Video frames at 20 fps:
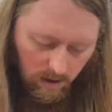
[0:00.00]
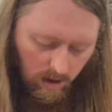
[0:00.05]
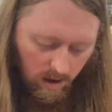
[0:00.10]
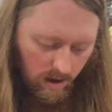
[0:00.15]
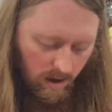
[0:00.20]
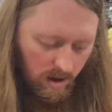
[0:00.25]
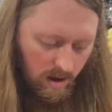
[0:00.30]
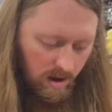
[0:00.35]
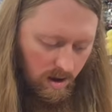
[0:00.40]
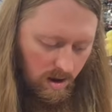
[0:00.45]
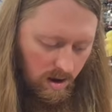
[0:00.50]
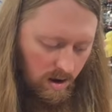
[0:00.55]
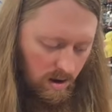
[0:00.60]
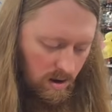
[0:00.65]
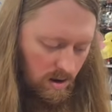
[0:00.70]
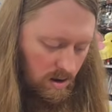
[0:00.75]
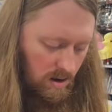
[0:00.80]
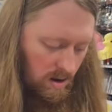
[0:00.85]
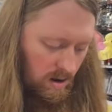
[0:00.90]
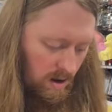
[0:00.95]
and
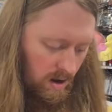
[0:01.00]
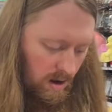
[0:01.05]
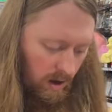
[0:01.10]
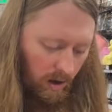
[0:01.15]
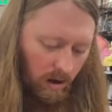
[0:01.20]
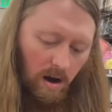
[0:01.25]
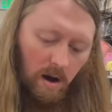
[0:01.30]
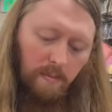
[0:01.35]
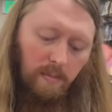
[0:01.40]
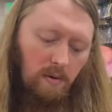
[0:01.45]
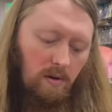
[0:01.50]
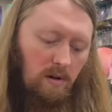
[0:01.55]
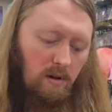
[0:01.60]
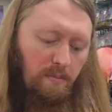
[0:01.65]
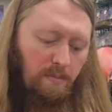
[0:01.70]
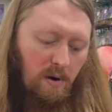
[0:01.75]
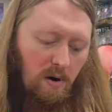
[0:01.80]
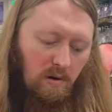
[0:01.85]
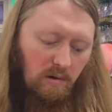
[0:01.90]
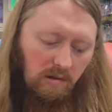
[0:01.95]
a couple
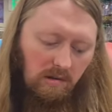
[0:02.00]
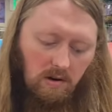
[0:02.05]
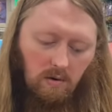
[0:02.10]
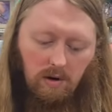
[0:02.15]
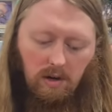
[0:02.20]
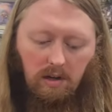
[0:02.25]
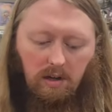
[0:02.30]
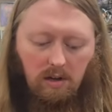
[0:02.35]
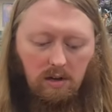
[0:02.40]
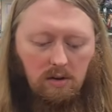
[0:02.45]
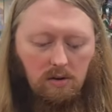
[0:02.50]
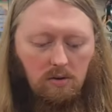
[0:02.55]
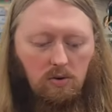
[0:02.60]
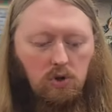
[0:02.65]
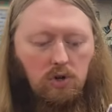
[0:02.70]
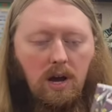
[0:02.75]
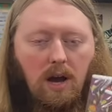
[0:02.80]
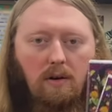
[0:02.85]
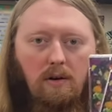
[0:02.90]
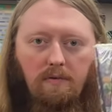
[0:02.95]
Persona Q
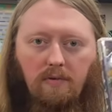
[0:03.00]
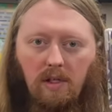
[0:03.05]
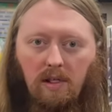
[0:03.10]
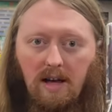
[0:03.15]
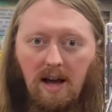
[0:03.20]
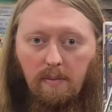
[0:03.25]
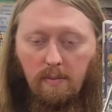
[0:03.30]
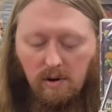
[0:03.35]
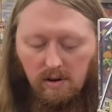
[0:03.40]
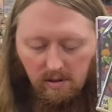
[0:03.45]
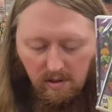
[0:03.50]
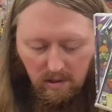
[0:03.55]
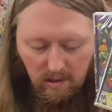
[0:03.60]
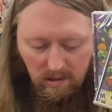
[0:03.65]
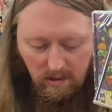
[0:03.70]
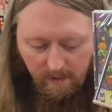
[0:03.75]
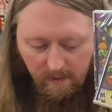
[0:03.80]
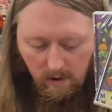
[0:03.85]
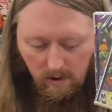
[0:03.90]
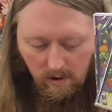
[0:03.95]
Shadow of the
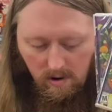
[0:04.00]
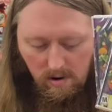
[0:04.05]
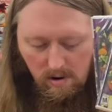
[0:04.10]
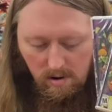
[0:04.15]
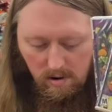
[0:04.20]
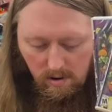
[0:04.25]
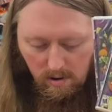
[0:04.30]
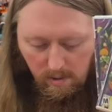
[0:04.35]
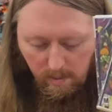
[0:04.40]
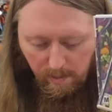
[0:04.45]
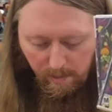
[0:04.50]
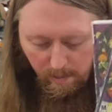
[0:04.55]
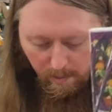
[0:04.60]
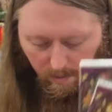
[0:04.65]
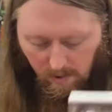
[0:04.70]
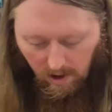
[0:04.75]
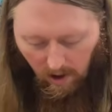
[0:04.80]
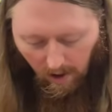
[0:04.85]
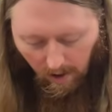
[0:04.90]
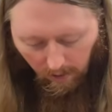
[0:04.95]
Labyrinths for
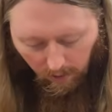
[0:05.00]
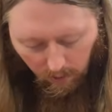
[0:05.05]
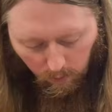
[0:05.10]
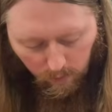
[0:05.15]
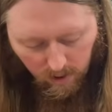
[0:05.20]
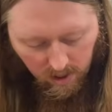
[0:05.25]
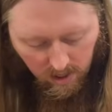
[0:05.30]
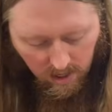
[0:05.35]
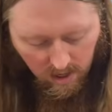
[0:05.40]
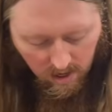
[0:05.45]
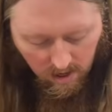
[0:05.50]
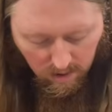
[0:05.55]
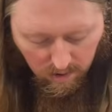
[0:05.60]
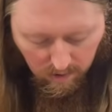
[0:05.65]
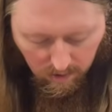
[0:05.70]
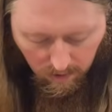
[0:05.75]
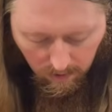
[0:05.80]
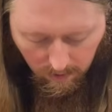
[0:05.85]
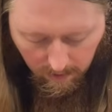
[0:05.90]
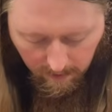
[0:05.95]
uh,
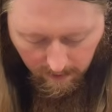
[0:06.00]
3DS,